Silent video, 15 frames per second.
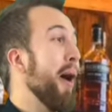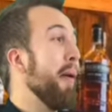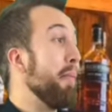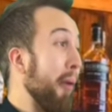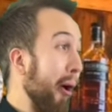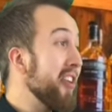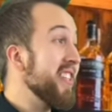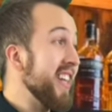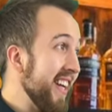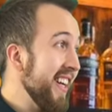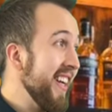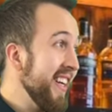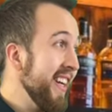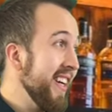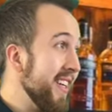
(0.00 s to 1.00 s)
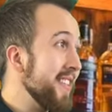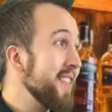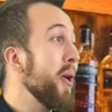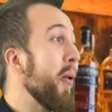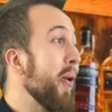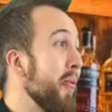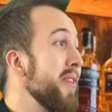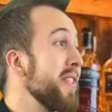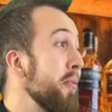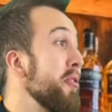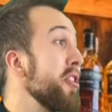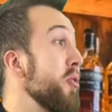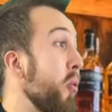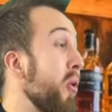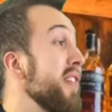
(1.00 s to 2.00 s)
Bartending is knowing when someone
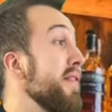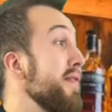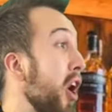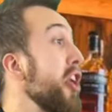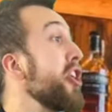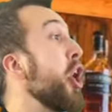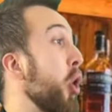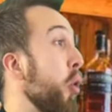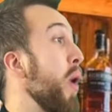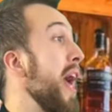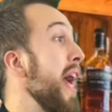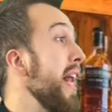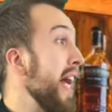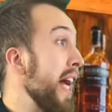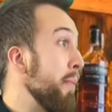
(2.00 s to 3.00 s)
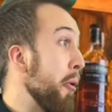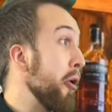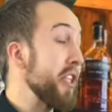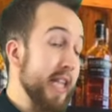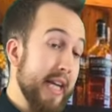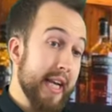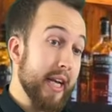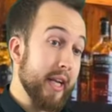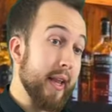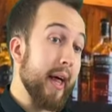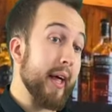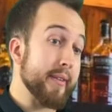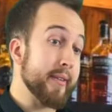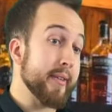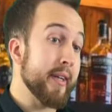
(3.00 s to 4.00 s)
just wants a vodka cran and a martini
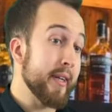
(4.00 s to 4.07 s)
glass.